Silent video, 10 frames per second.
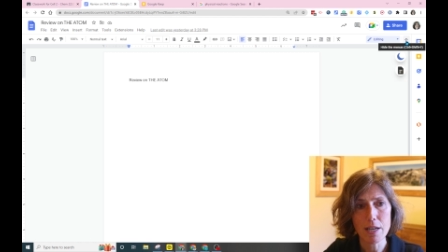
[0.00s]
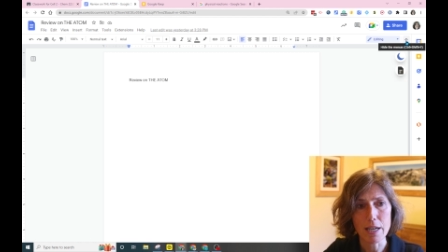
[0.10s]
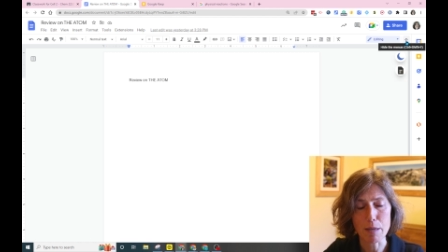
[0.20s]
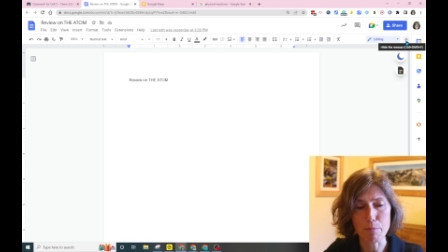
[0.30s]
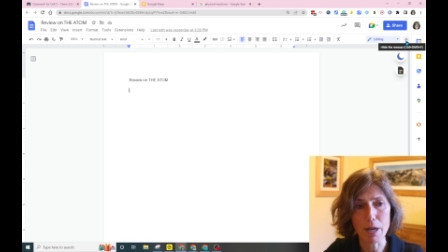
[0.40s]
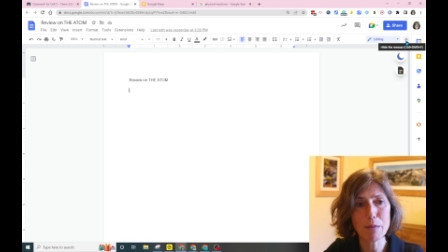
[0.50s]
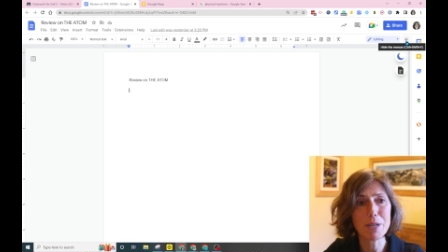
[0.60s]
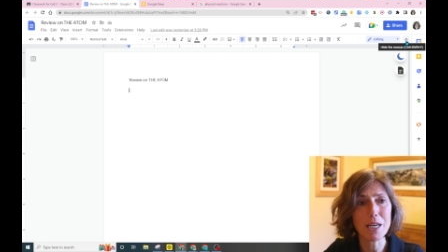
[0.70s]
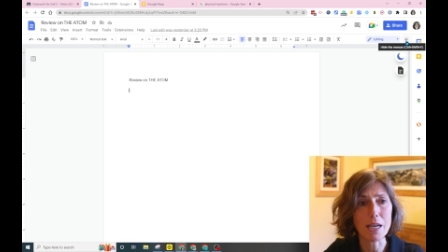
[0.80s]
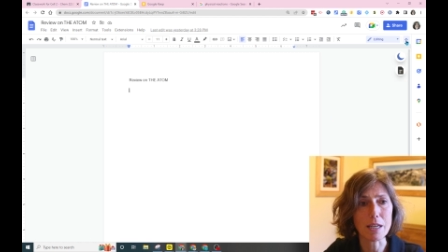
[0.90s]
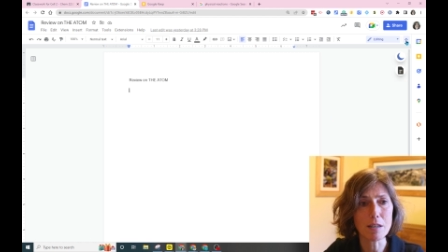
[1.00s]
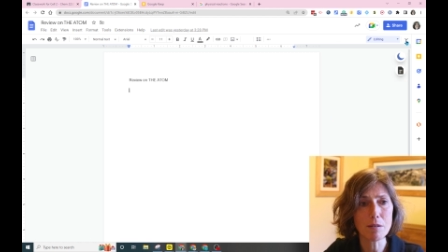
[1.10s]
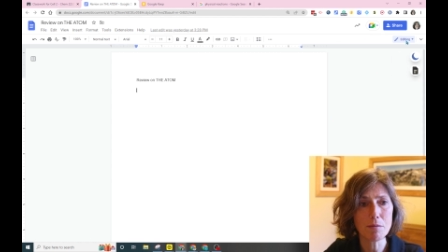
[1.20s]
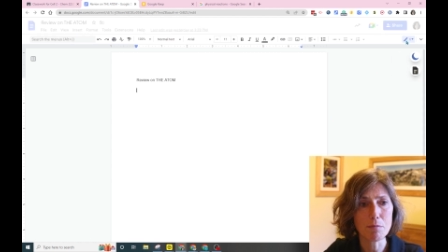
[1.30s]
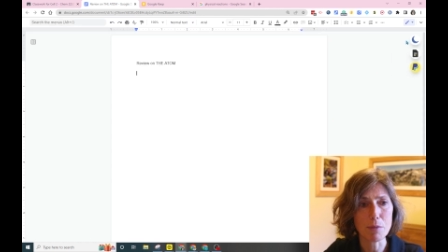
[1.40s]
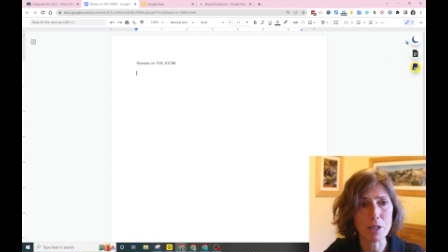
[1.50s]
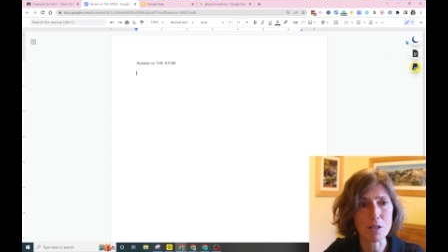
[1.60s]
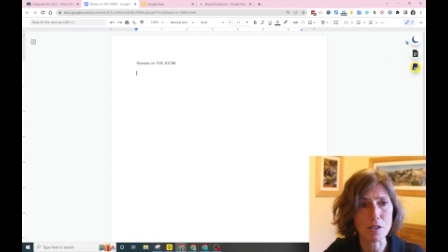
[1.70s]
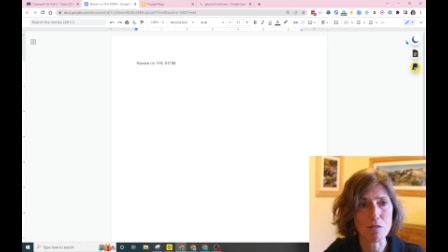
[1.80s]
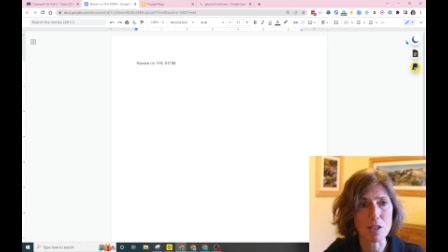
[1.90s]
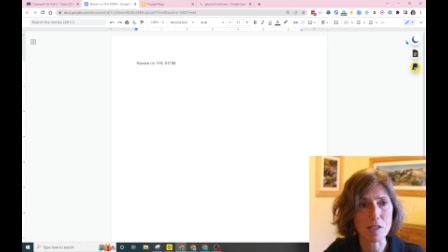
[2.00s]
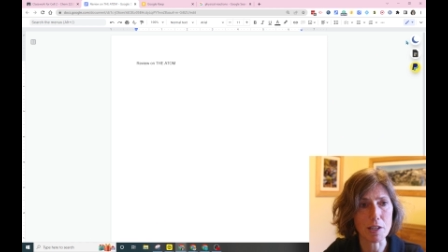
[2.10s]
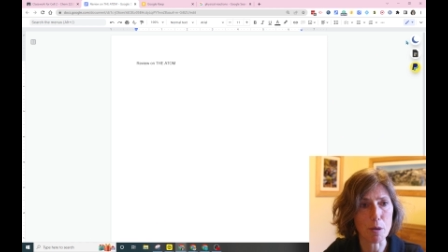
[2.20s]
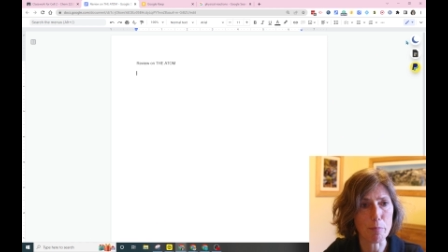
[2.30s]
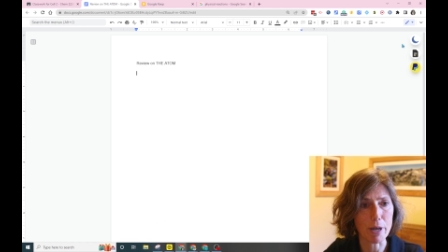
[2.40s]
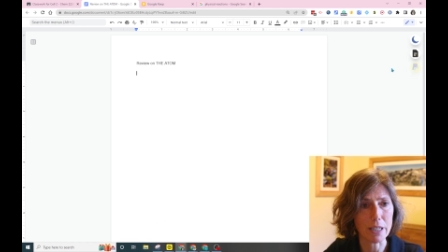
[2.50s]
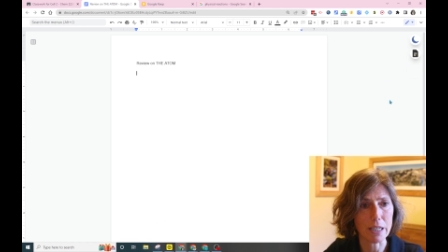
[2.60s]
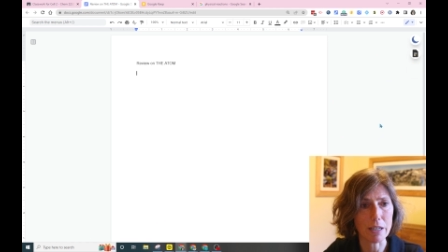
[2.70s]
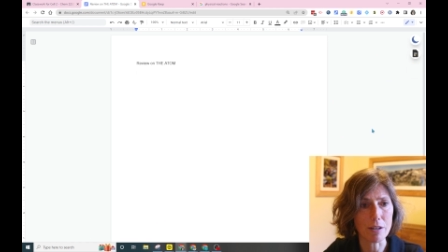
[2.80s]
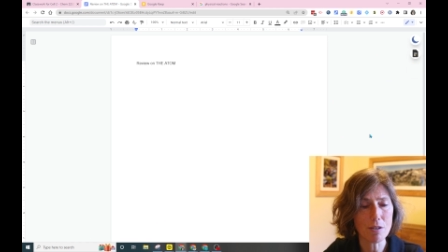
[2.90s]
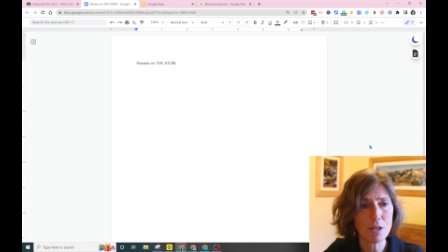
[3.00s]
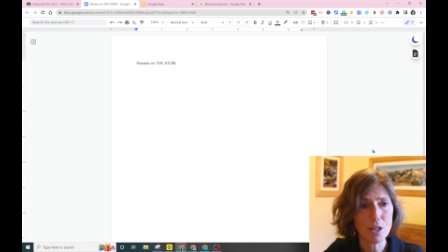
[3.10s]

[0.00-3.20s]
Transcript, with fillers: it might be hidden because of this little button here.